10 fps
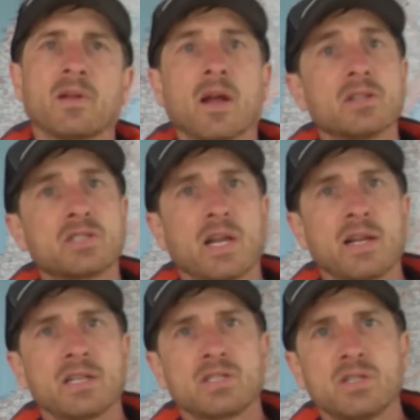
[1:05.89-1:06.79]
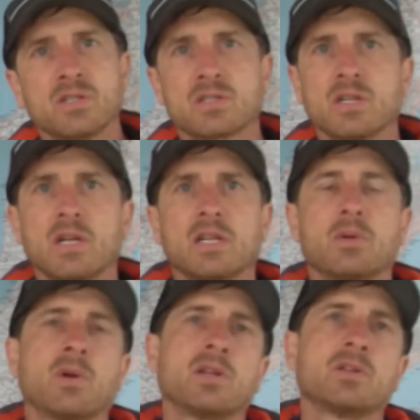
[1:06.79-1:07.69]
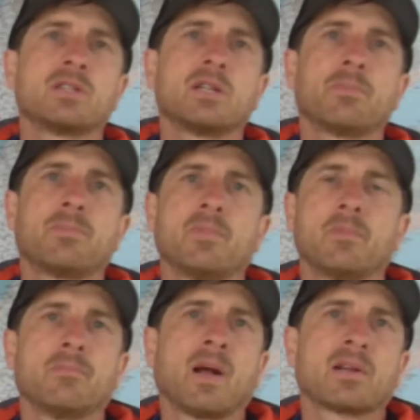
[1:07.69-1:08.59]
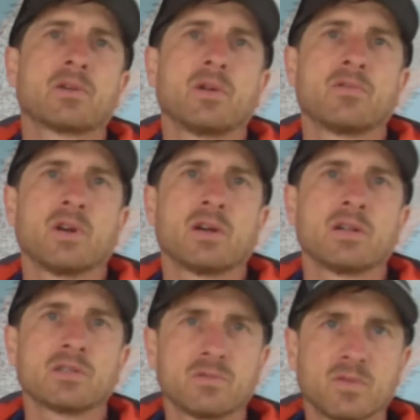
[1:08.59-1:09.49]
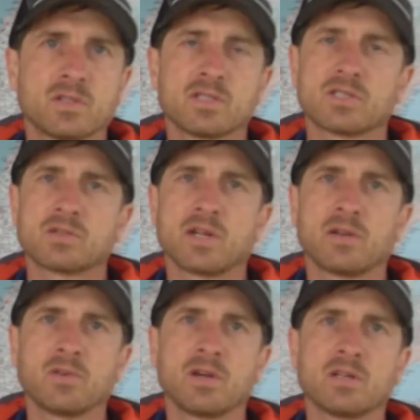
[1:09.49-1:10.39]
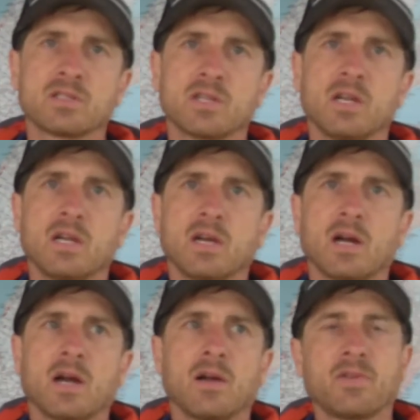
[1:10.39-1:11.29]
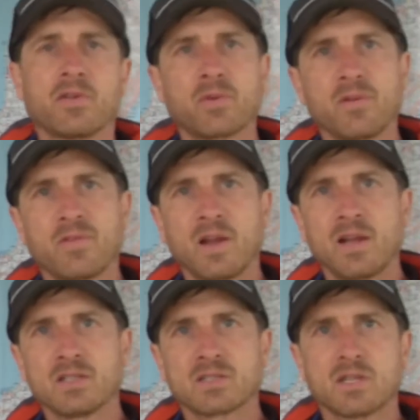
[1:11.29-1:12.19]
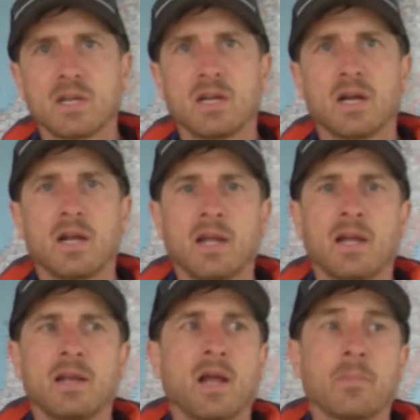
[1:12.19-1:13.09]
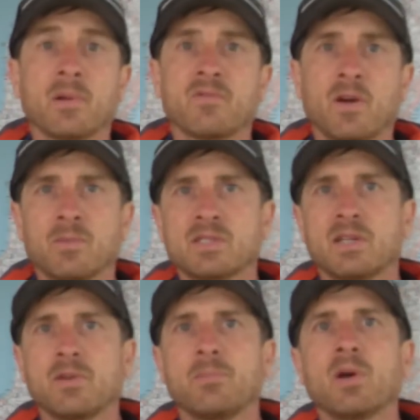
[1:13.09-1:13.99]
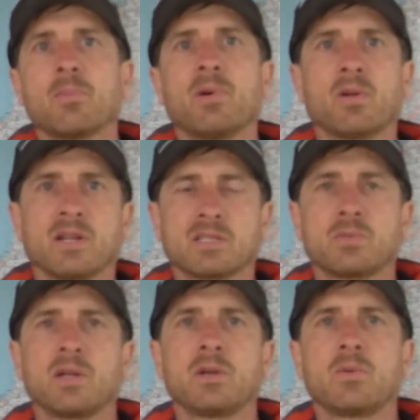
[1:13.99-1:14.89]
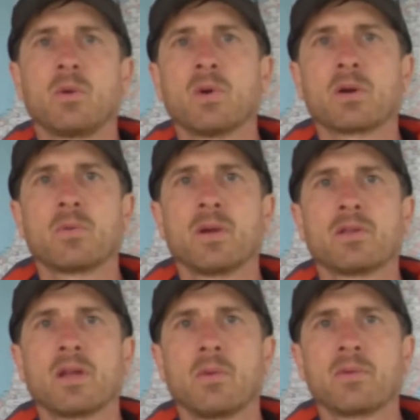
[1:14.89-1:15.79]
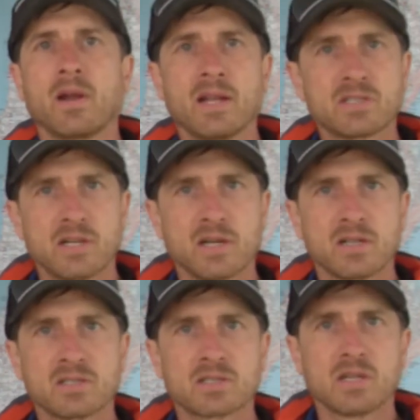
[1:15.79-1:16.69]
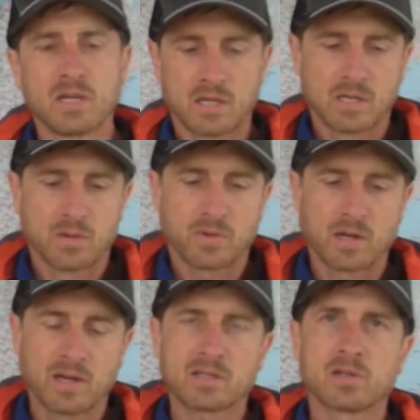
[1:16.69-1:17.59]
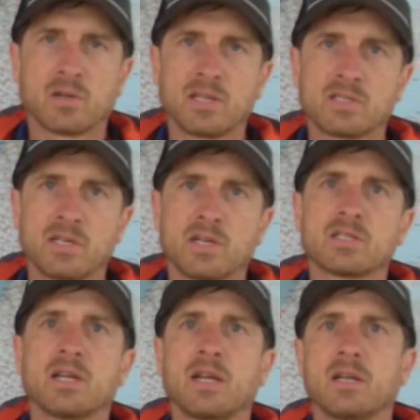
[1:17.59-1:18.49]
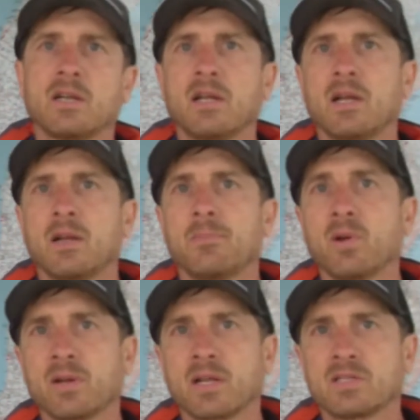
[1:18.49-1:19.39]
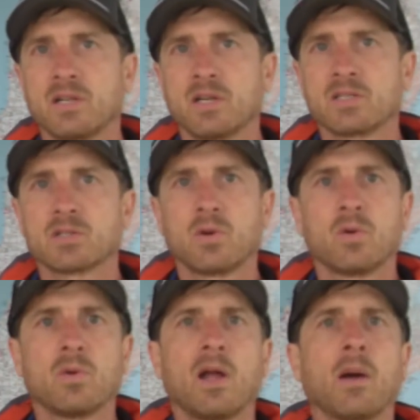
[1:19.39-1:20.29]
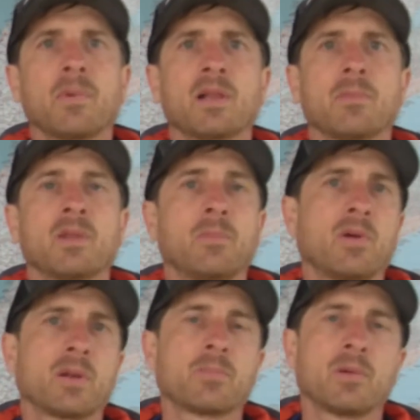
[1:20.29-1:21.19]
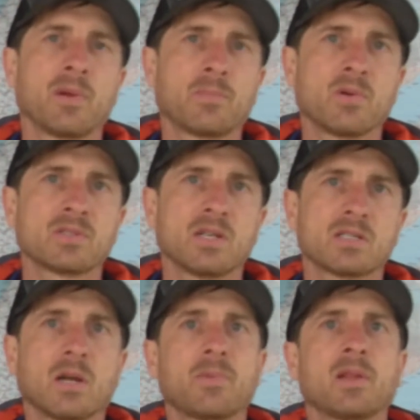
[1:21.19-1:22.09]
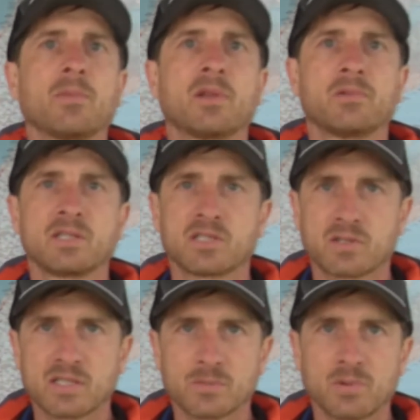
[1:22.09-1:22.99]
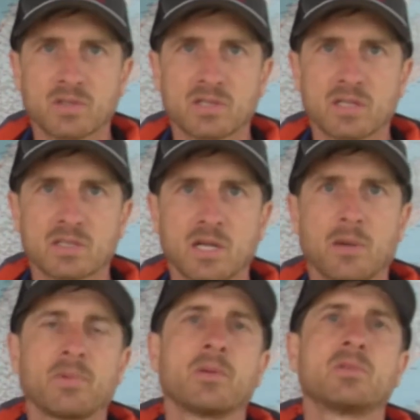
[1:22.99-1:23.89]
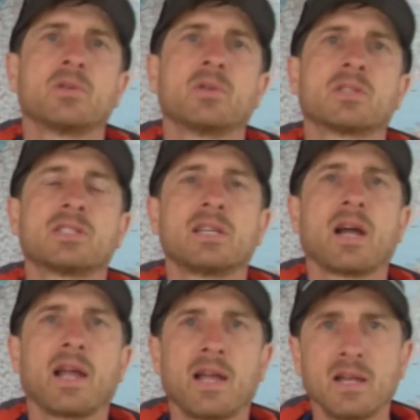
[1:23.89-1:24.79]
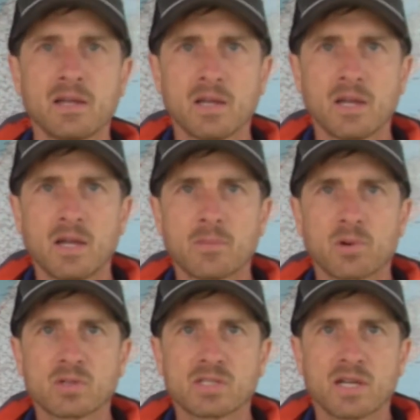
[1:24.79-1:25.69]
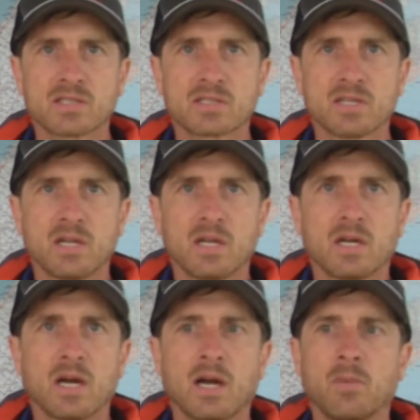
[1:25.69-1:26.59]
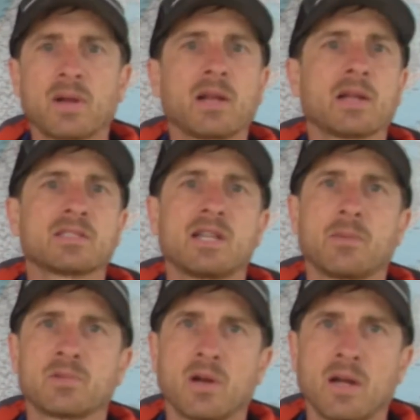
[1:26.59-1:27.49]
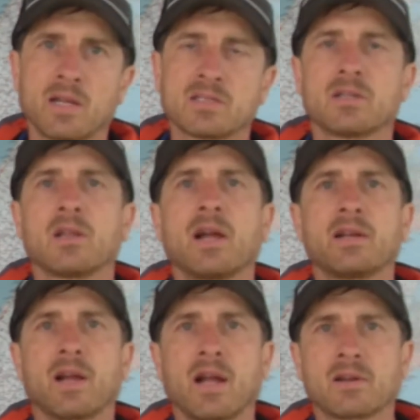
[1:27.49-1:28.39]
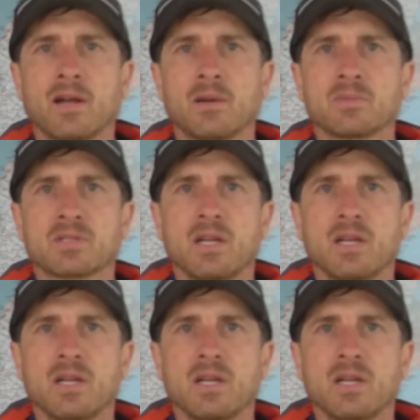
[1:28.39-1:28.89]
You got shade issues, you want to use into micro inverters versus string inverters uh, if you're three phase uh, and helping farmers even build buildings. We, we work with, uh, we've got engineers, we've got electrical engineers and, and building engineers, so helping them in the building permit process, helping them in the registration registration process, helping them do a CIA process. Uh, we can get stamp drawings, line diagrams.